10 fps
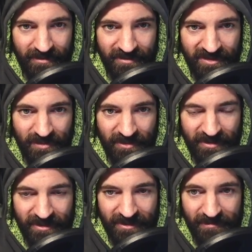somewhere in
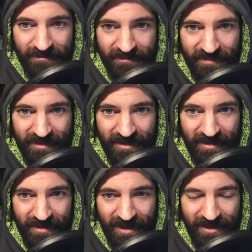here,
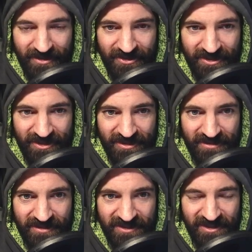and
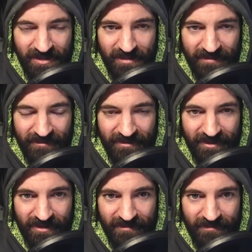just skim
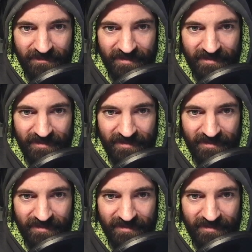everything,